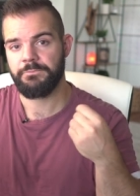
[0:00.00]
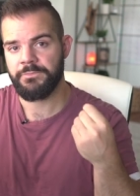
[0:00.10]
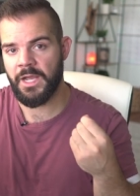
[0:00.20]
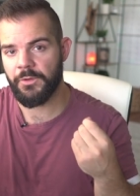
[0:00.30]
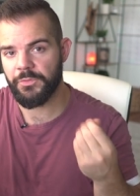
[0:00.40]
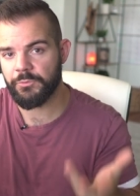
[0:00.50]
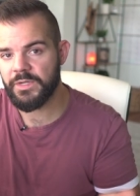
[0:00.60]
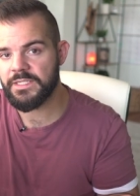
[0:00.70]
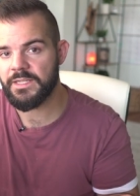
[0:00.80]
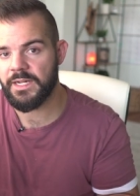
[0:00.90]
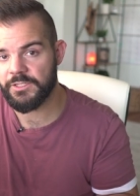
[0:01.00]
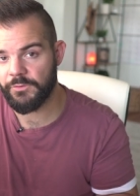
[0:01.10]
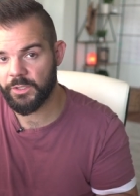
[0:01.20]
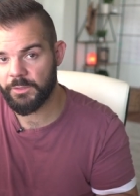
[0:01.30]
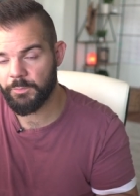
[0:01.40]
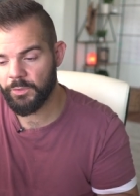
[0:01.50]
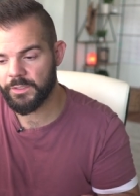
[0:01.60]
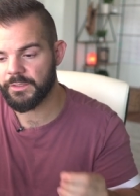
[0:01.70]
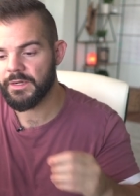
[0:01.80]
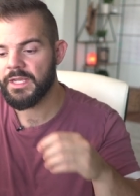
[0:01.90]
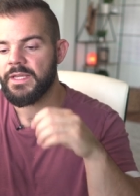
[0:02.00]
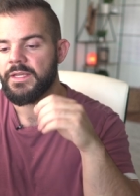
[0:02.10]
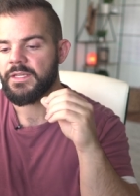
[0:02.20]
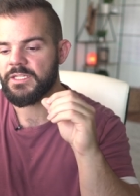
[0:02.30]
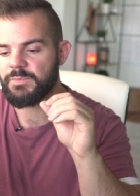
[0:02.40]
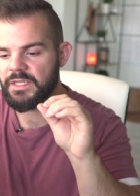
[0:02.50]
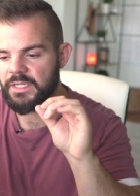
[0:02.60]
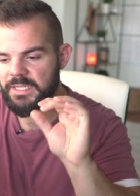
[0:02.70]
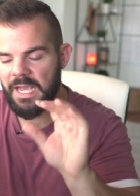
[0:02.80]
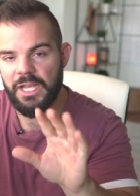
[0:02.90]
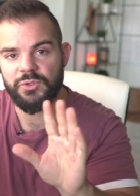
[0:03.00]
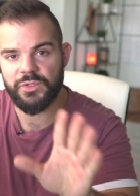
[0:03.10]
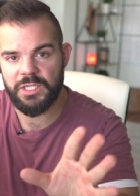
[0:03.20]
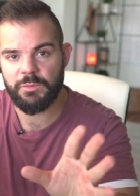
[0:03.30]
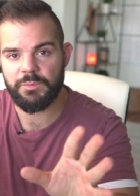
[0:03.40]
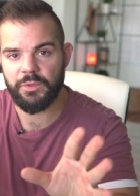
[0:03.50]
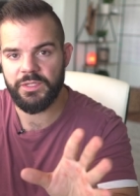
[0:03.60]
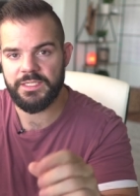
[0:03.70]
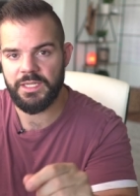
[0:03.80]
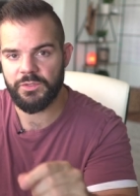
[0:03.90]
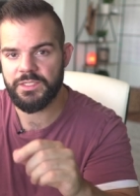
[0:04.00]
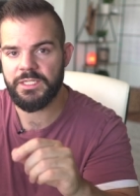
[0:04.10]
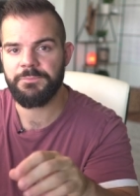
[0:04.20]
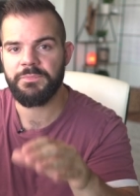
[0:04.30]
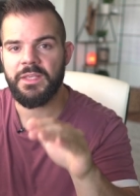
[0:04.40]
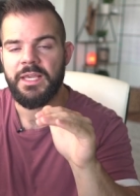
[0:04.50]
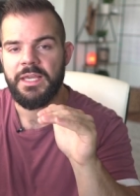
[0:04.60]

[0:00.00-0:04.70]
Now, the reason that is really important is because as you'll see with building a sales team,